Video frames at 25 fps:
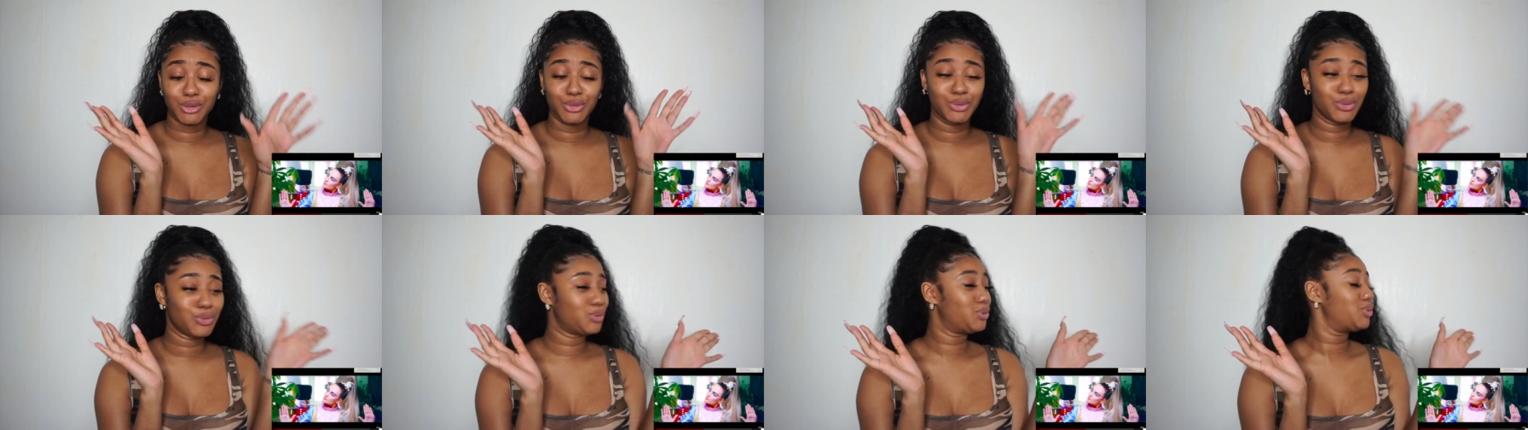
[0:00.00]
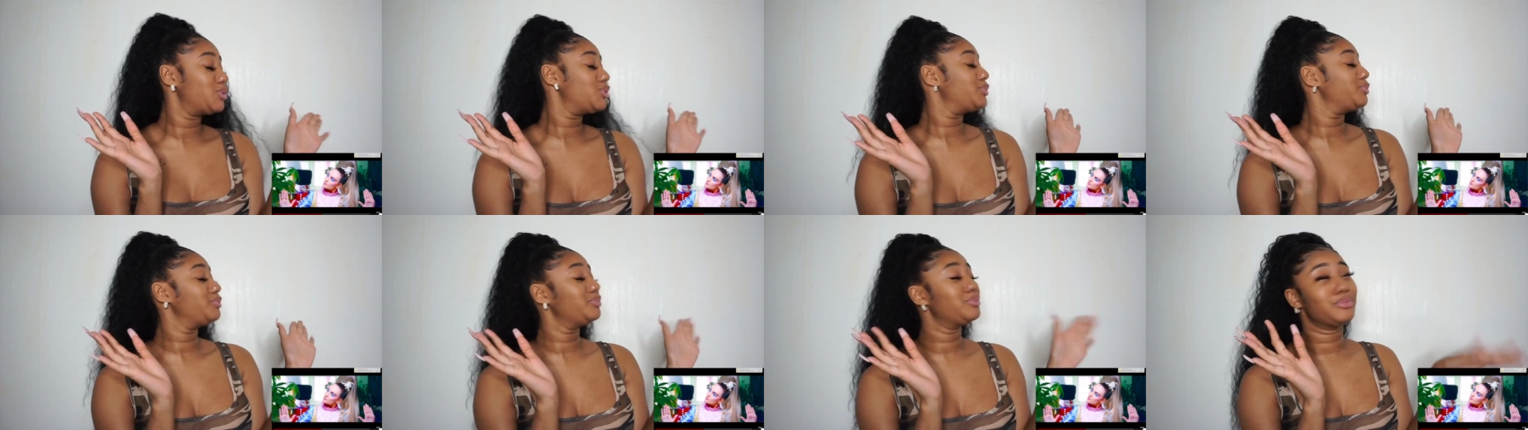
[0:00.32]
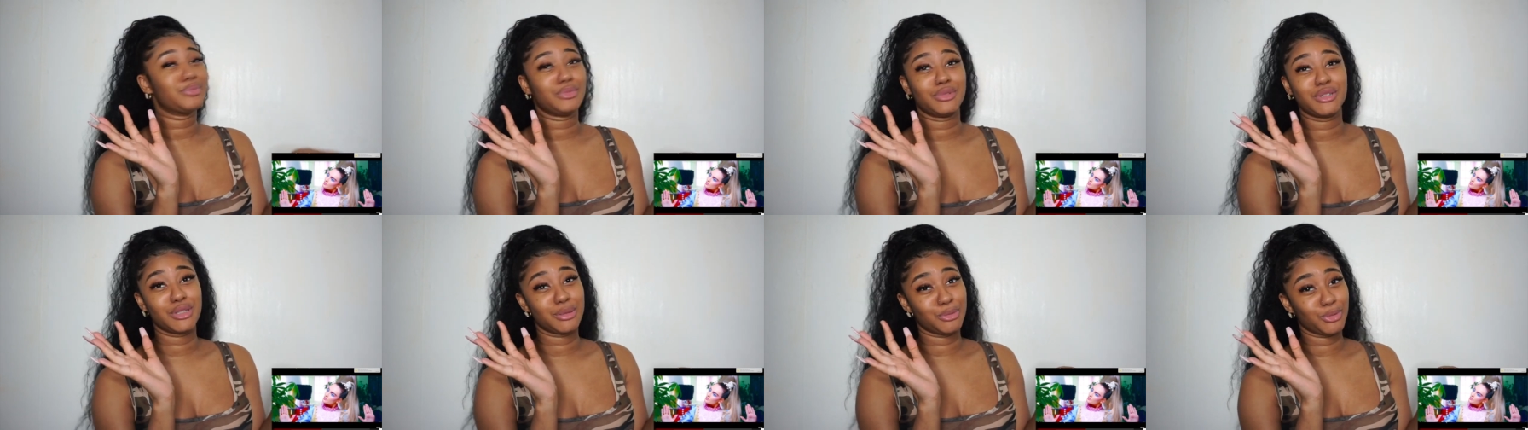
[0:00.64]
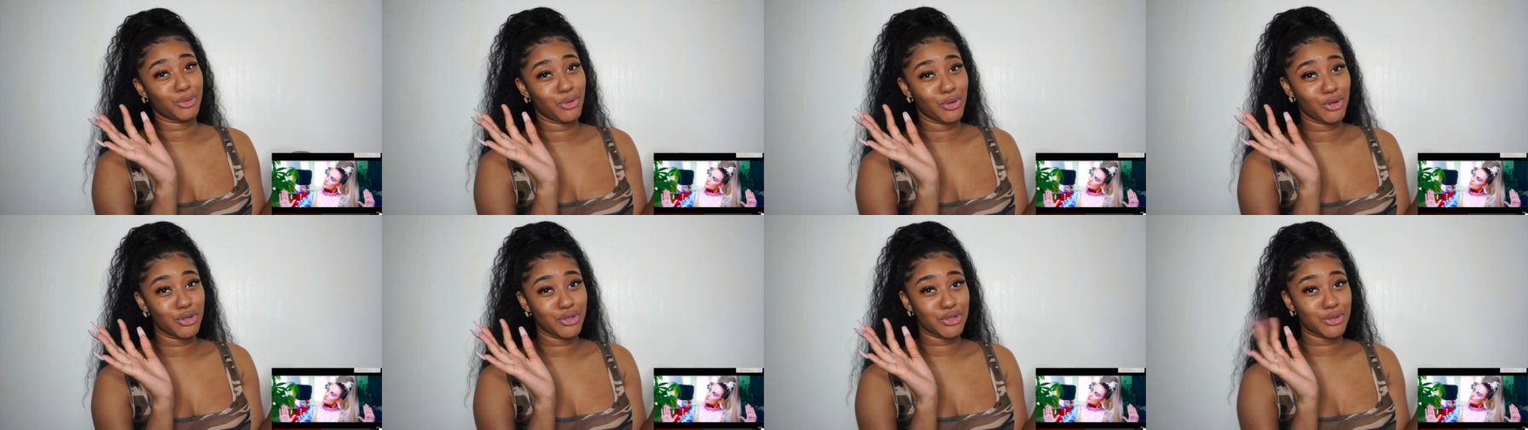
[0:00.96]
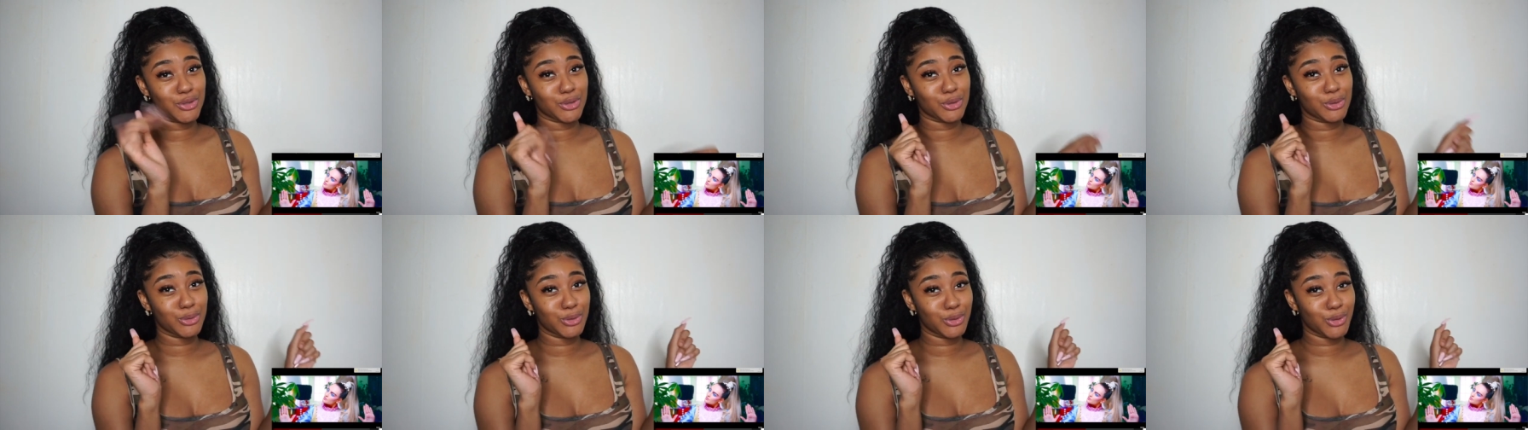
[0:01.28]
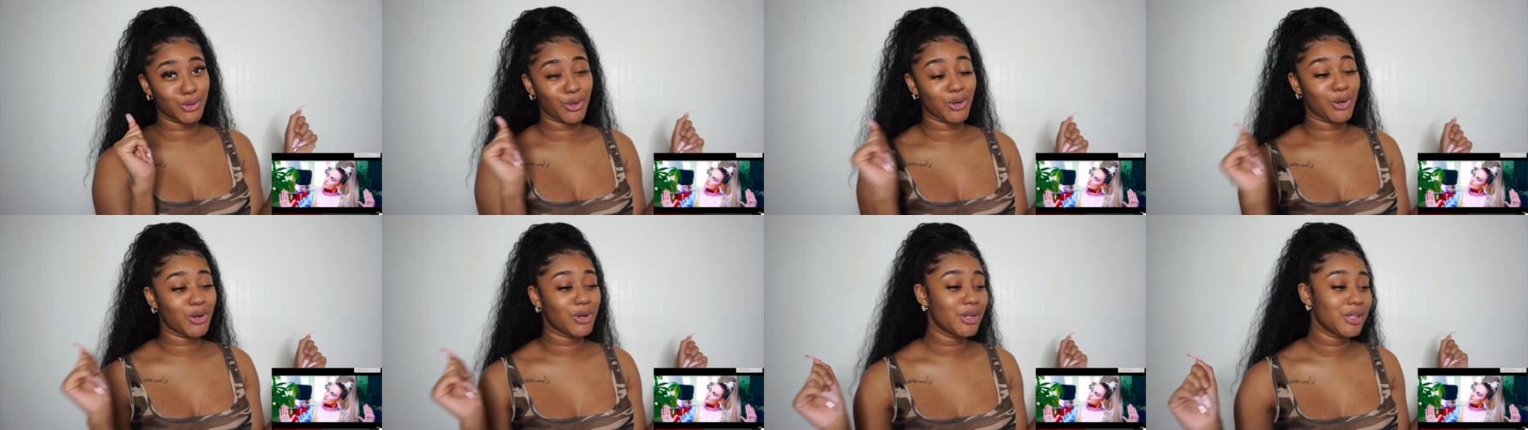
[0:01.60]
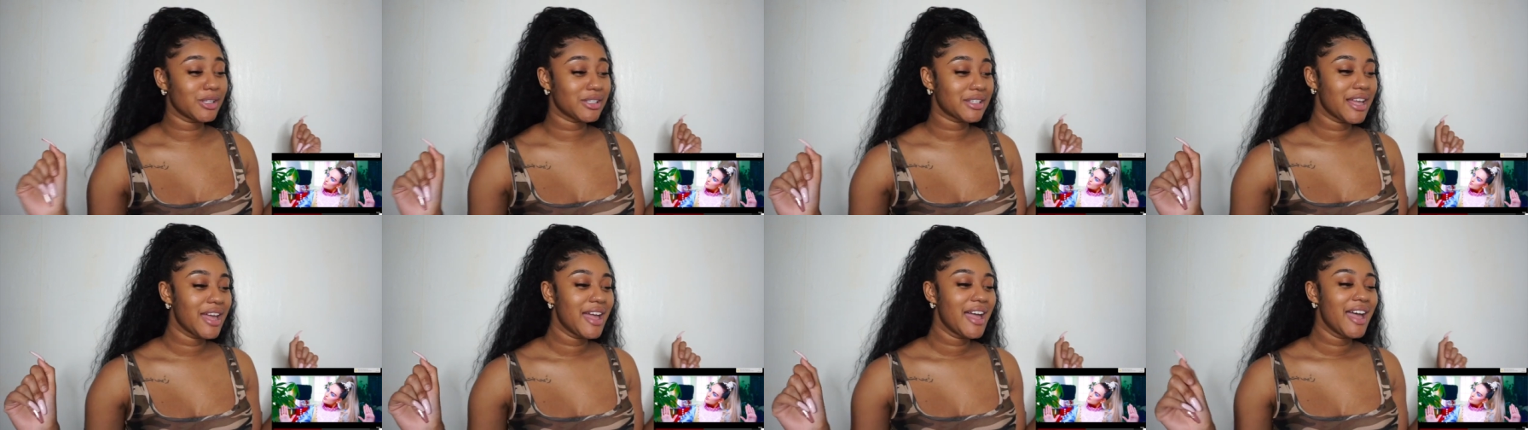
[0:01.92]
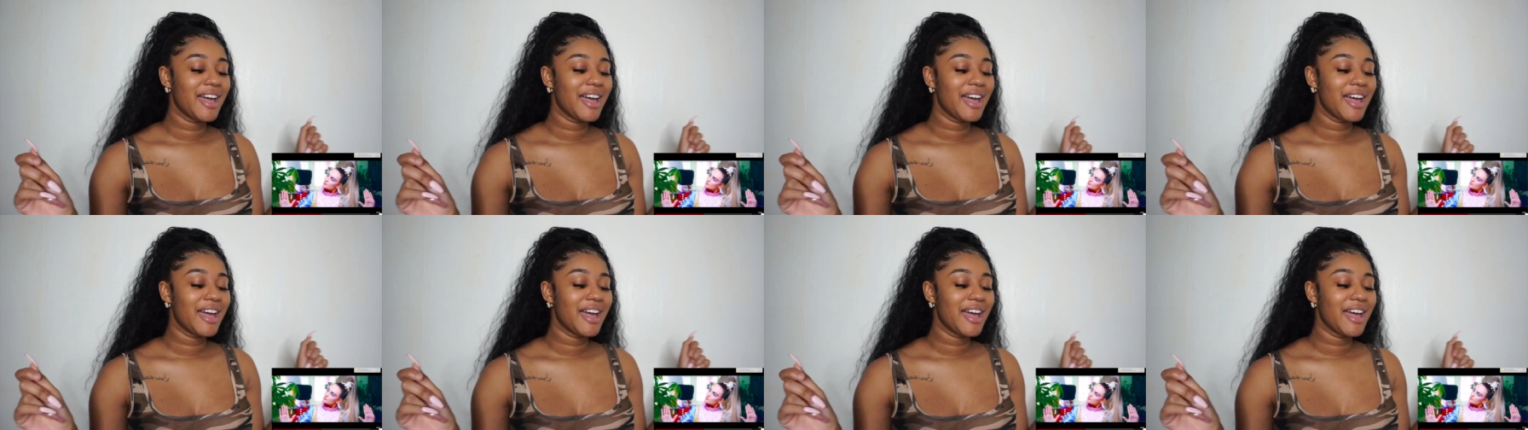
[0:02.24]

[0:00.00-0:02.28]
Whew some gorgeous little dolls